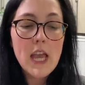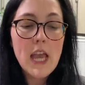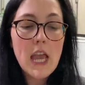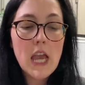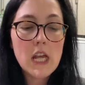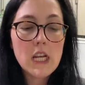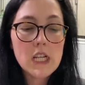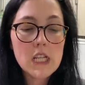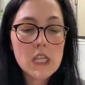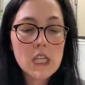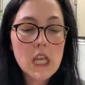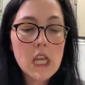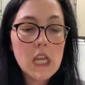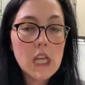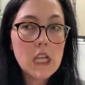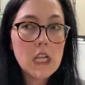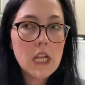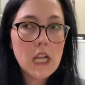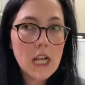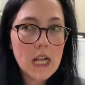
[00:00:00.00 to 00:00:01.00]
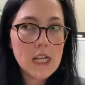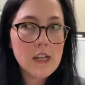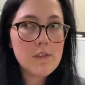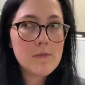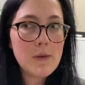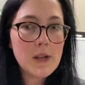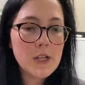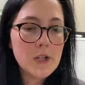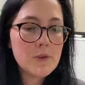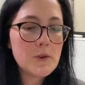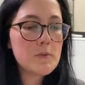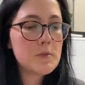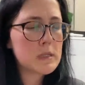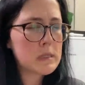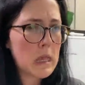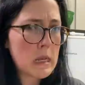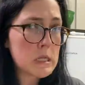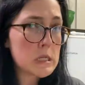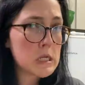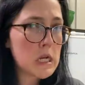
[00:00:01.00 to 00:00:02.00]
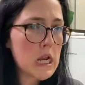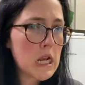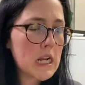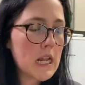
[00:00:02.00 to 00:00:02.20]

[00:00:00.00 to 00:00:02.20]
and it's like kind of my new obsession.